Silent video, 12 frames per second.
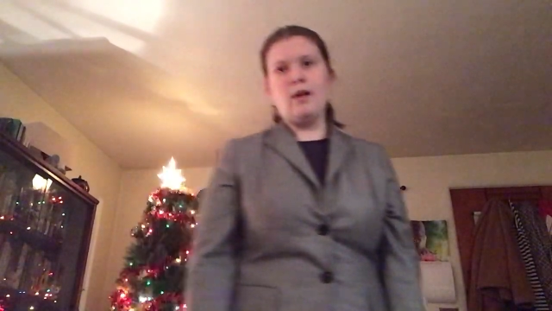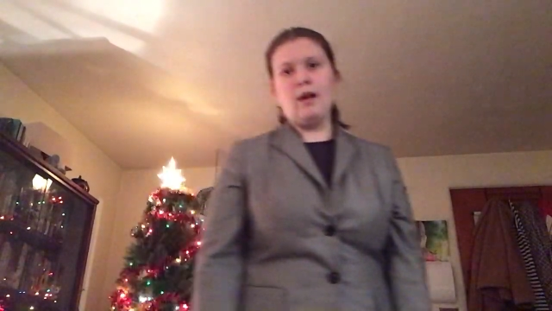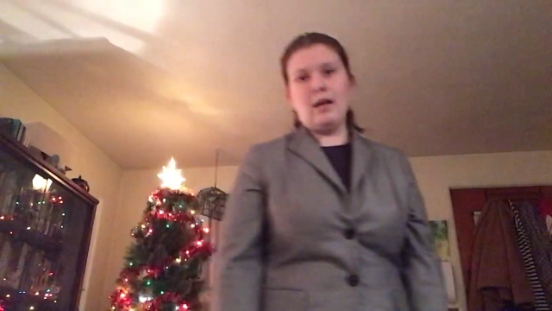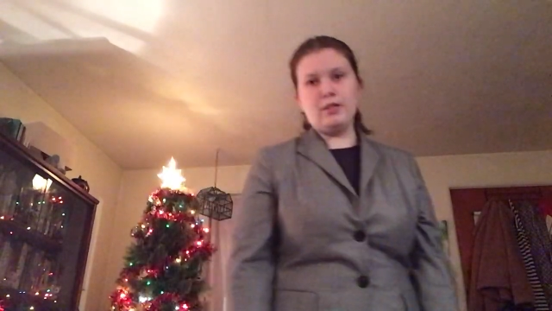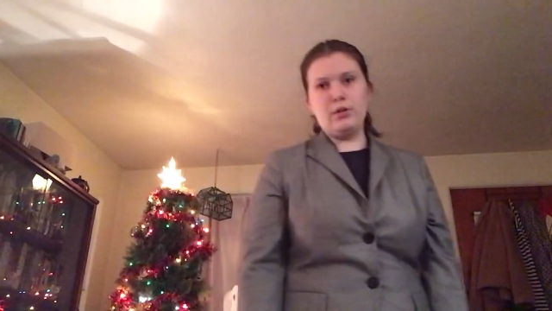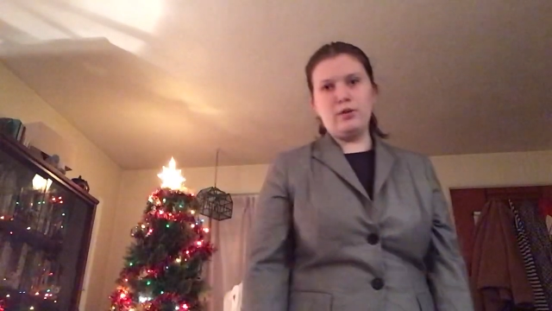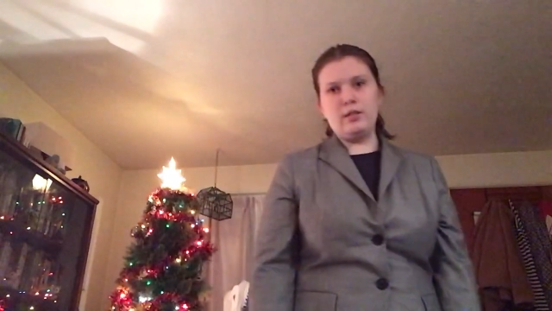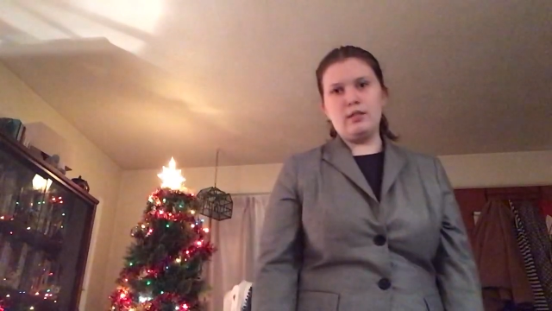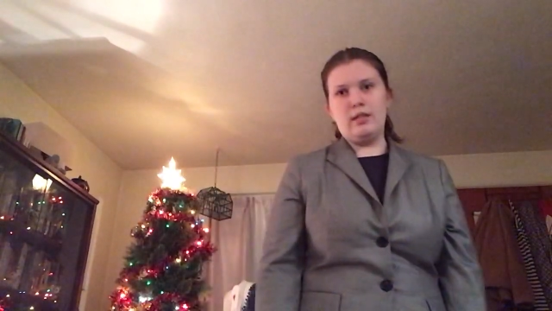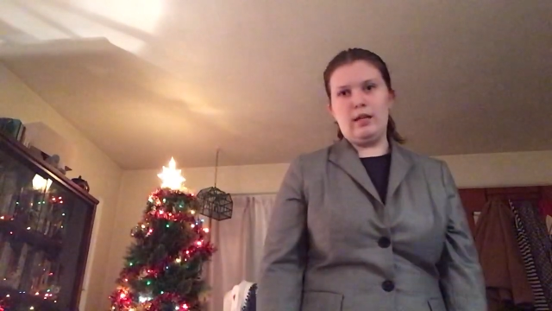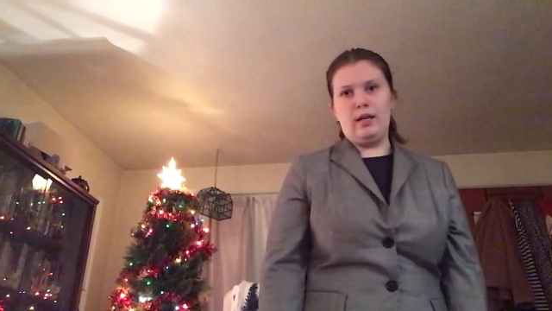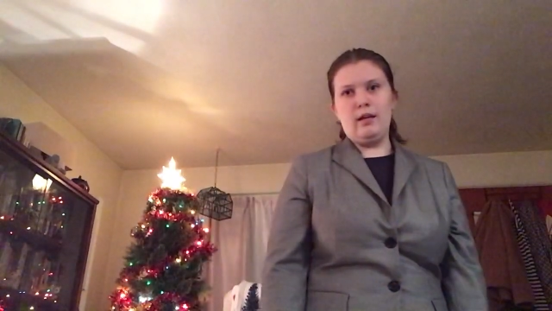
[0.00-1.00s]
As you can
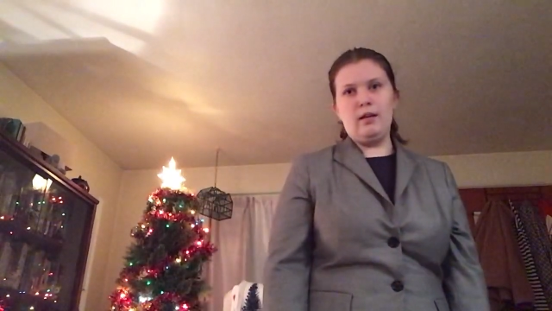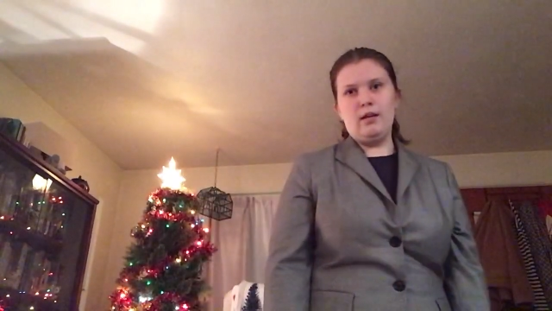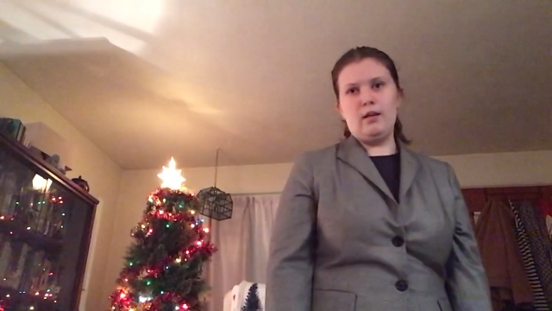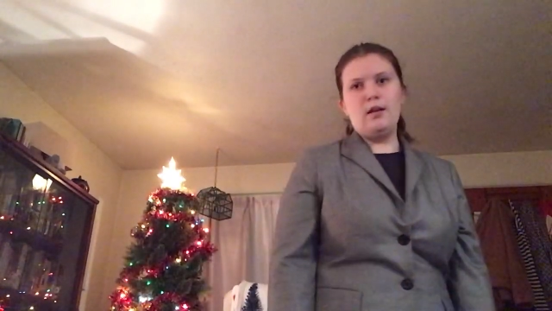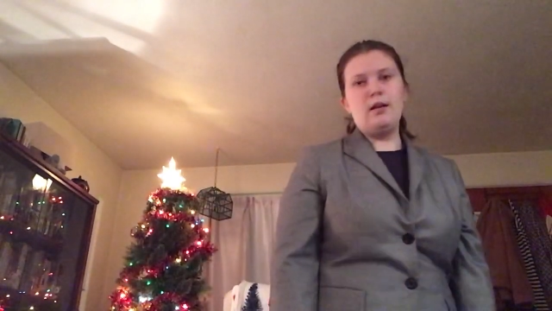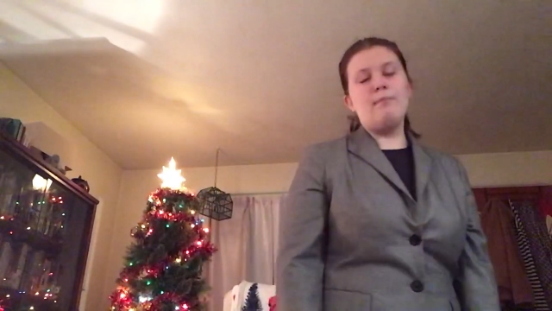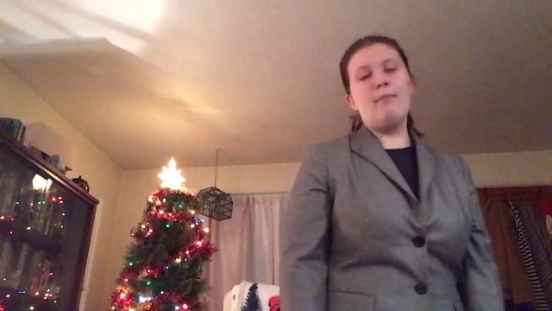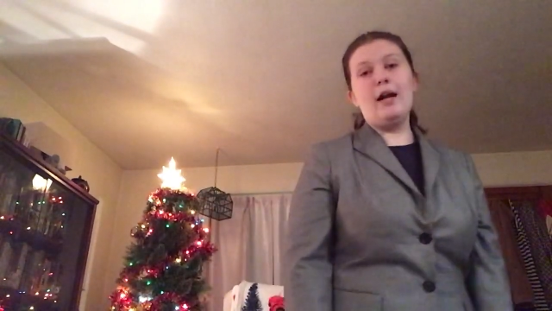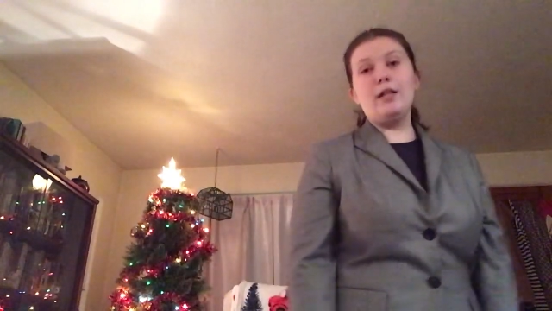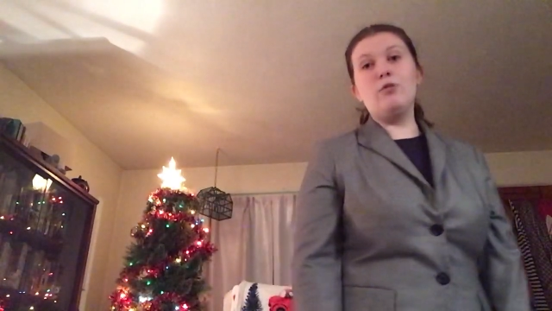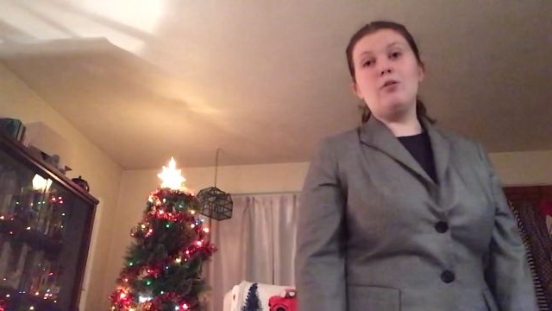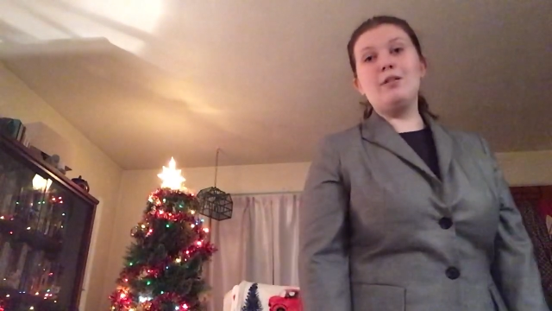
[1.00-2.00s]
see,
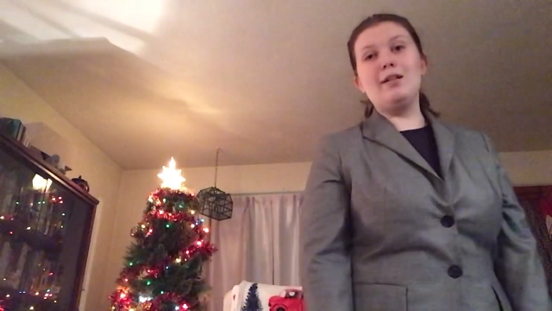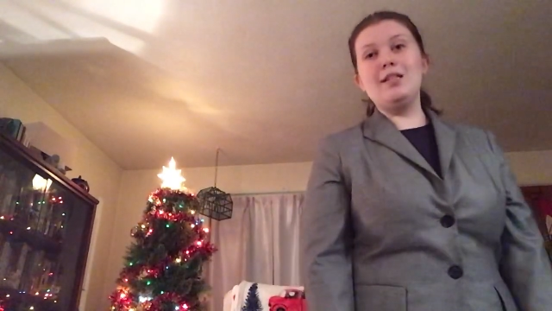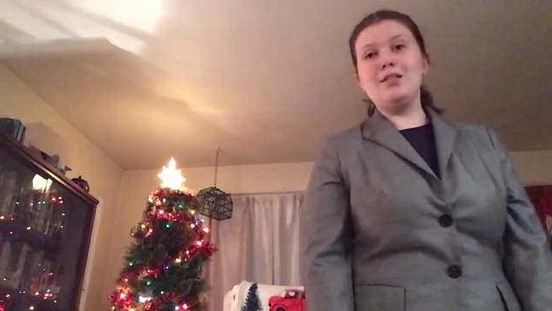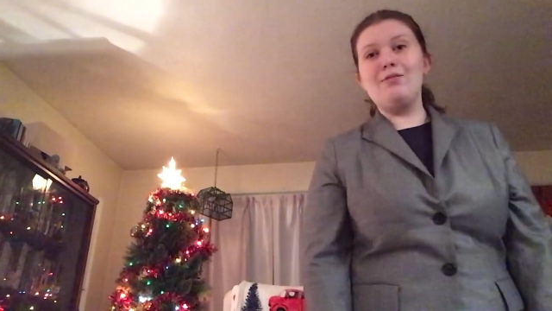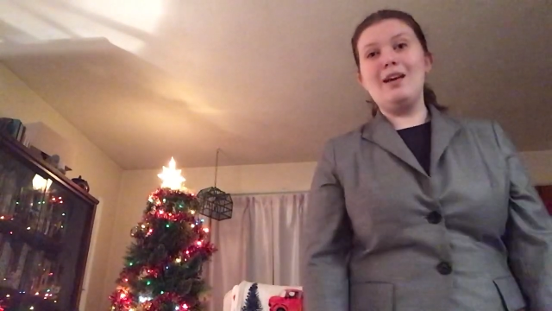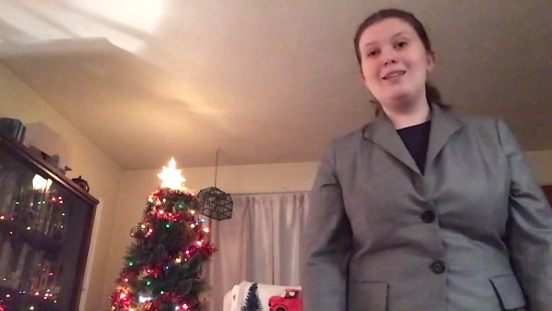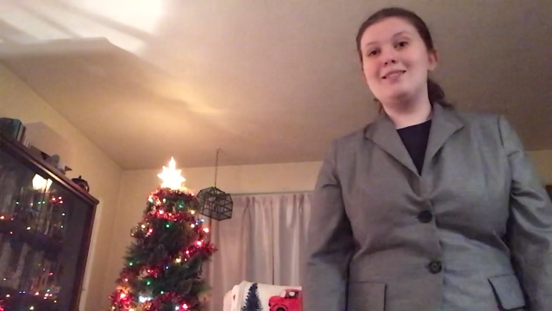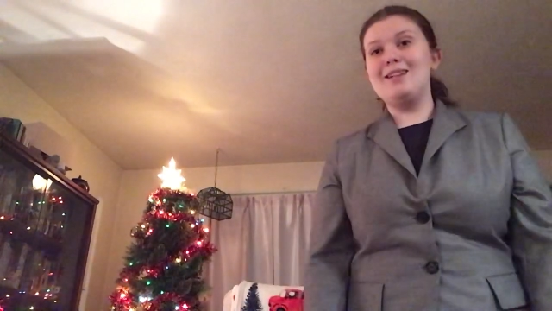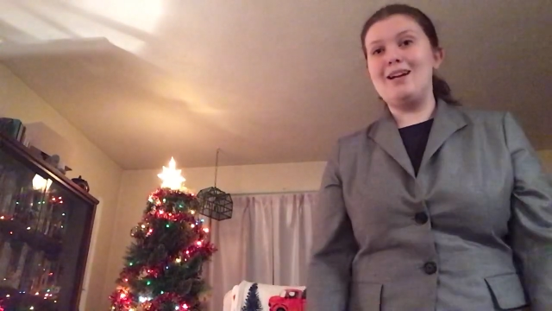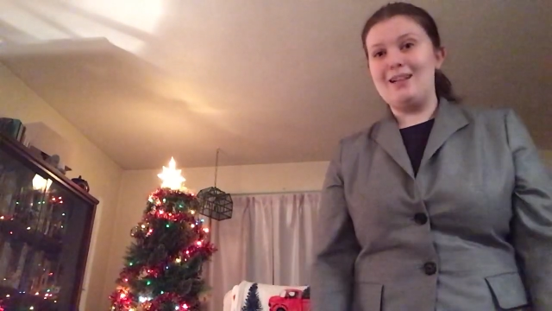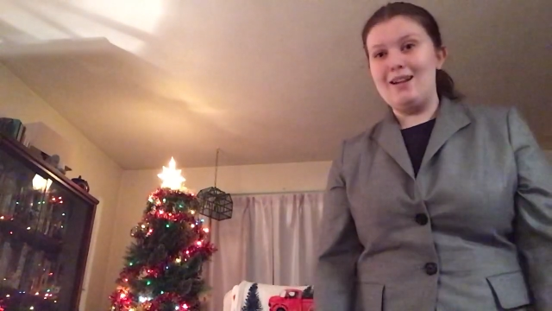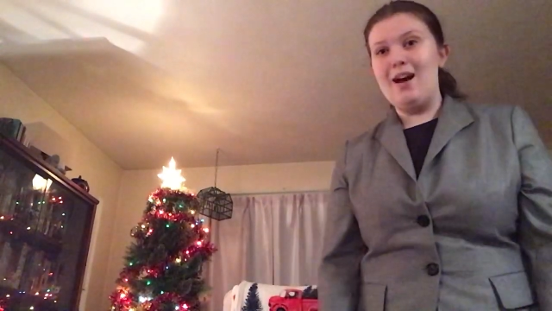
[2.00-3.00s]
minorities face
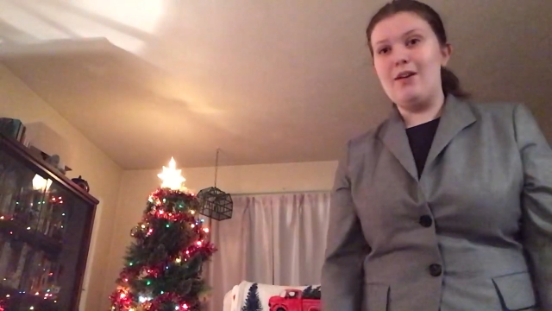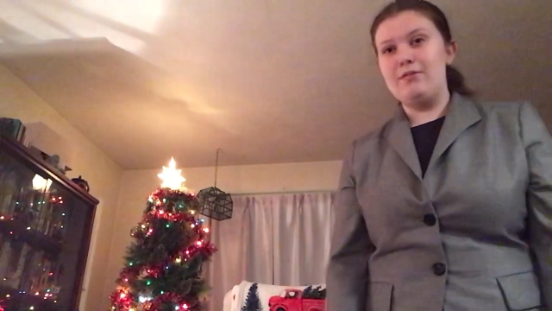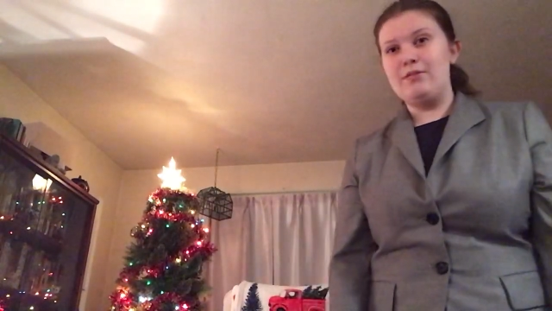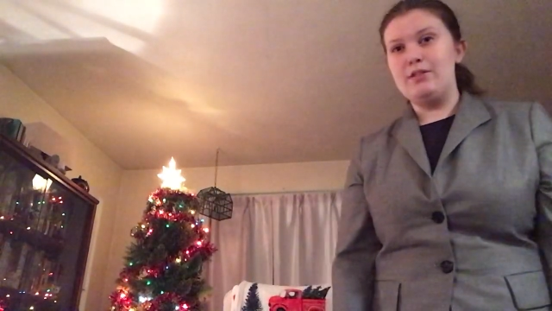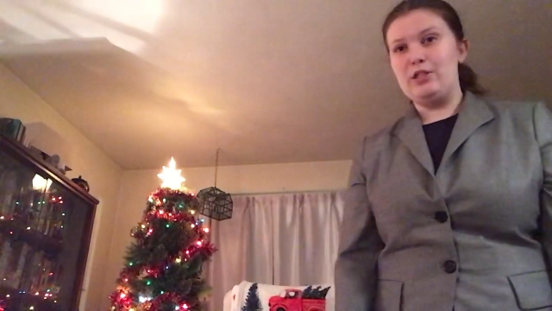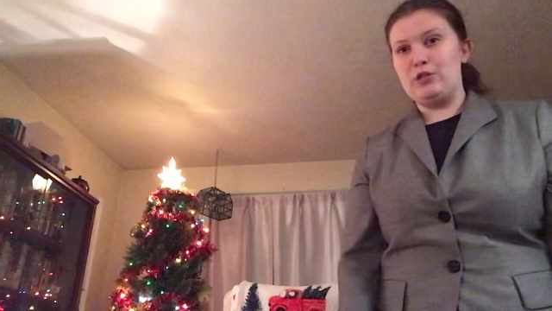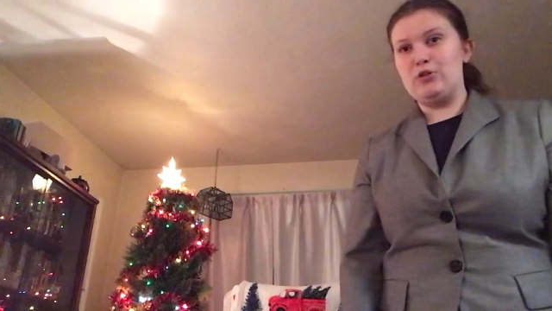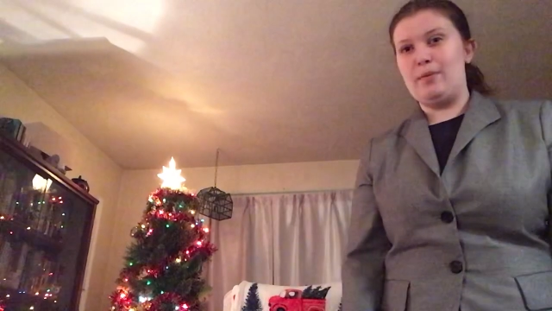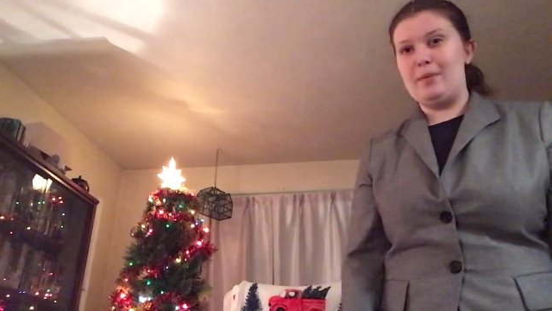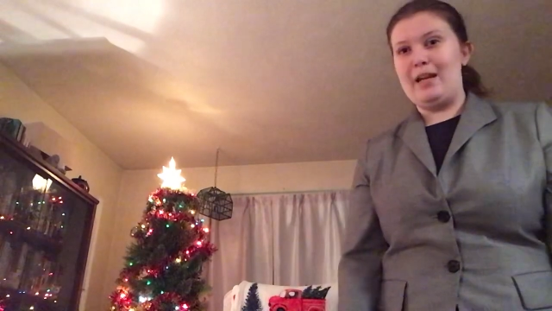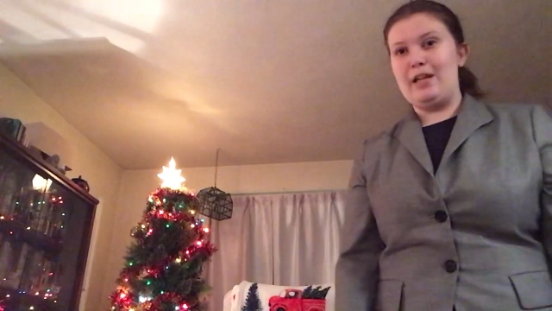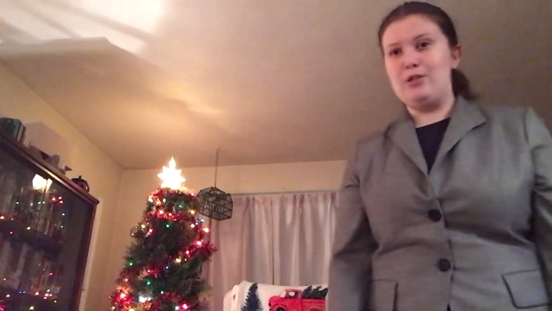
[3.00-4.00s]
enough
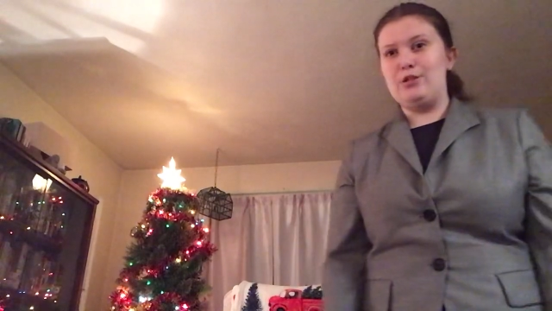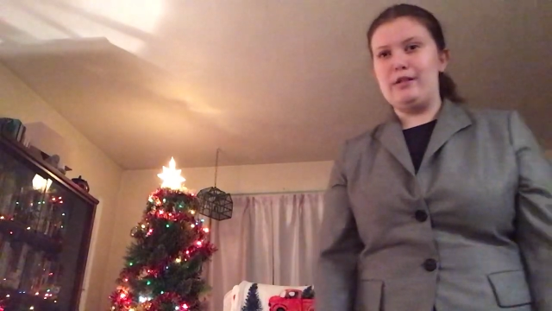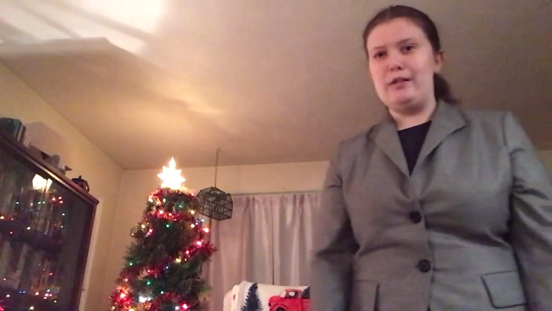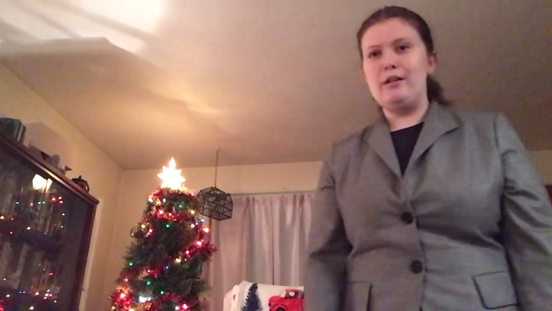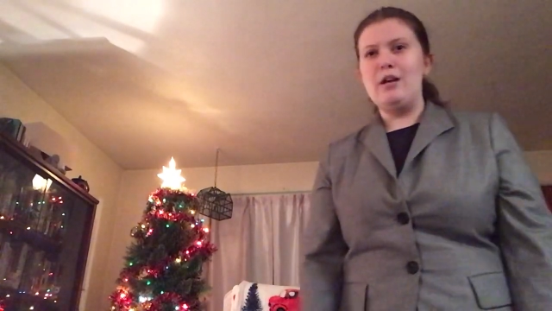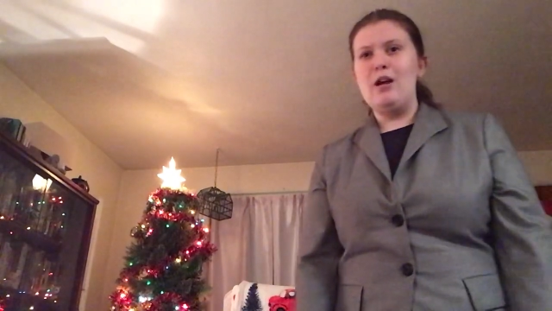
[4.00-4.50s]
discrimination